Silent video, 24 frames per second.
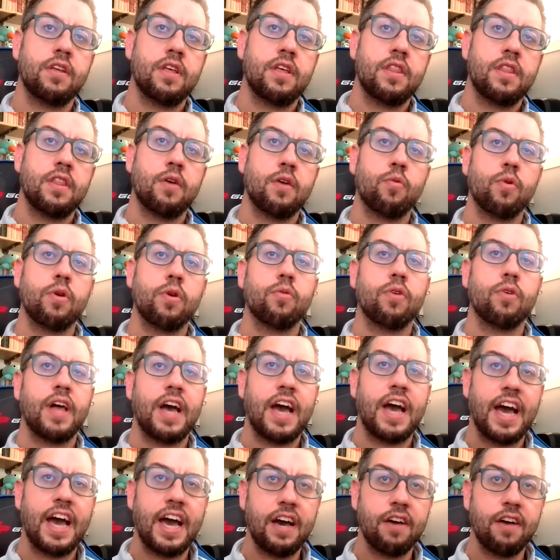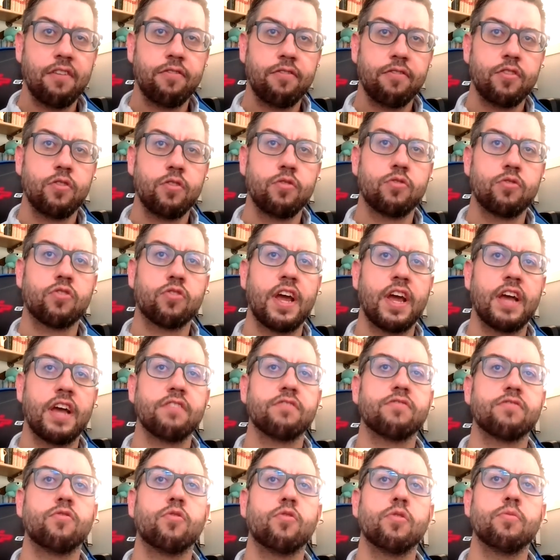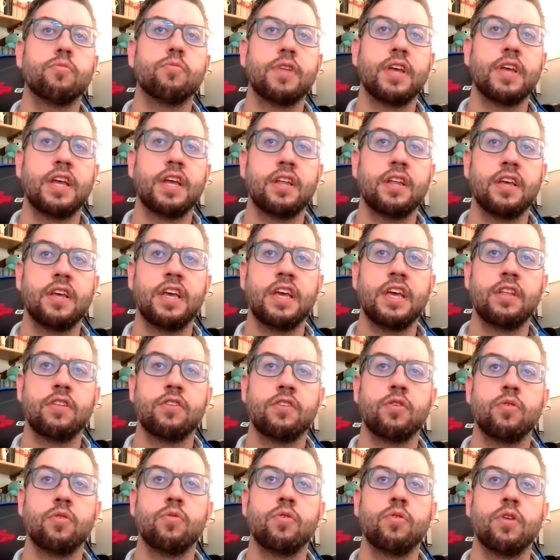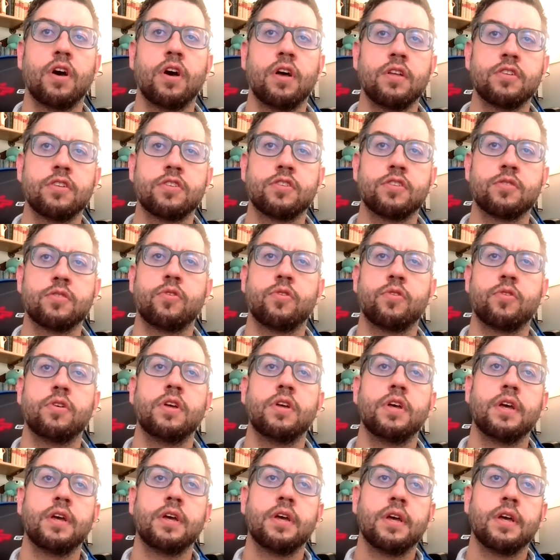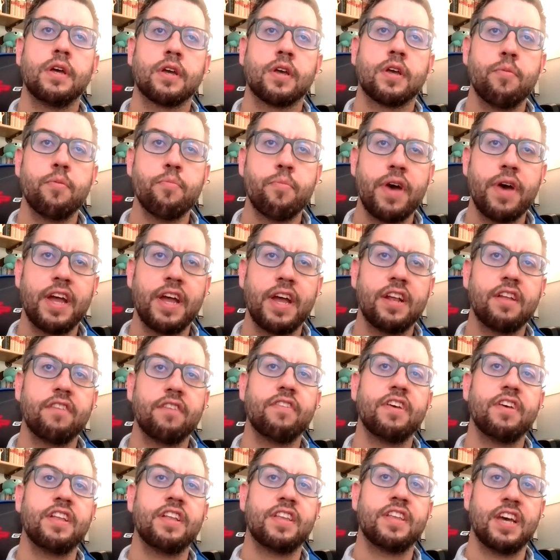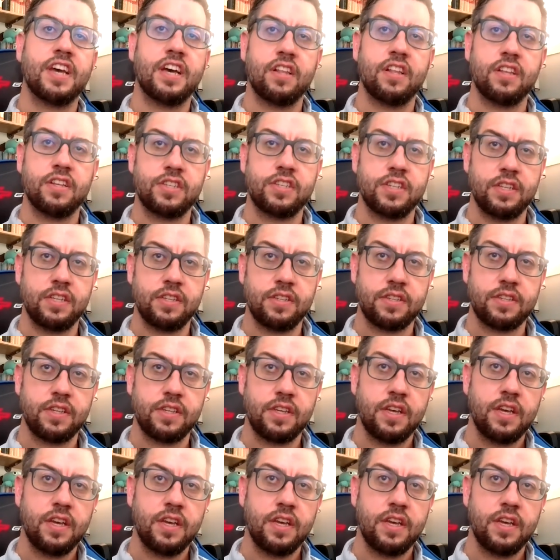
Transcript: that we will have to transform data into knowledgeable, competitive intelligence.